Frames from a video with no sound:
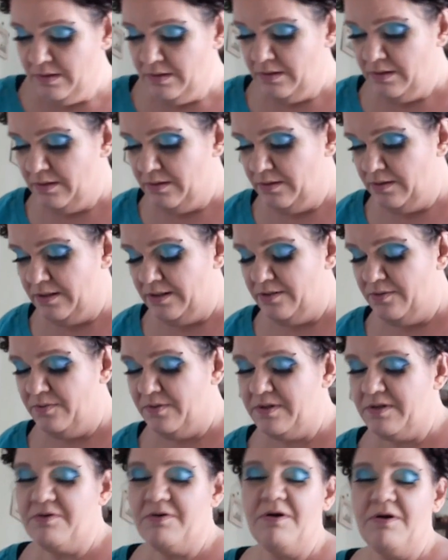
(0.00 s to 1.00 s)
Oh, I don't want
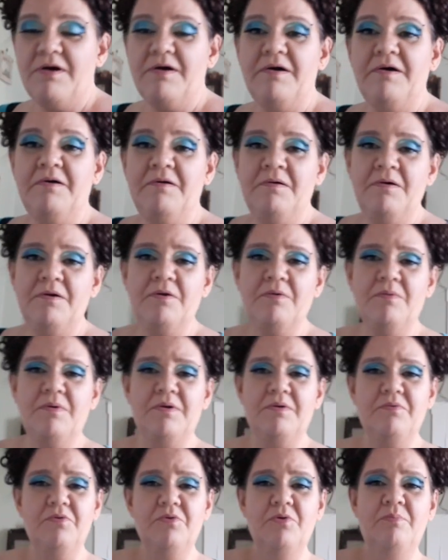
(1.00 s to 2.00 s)
to cry. I don't want to
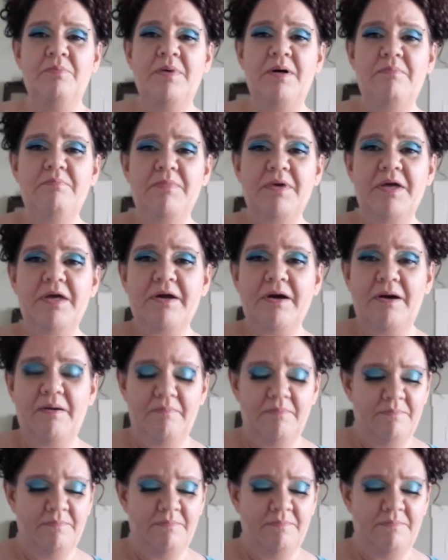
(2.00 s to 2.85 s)
ruin my makeup.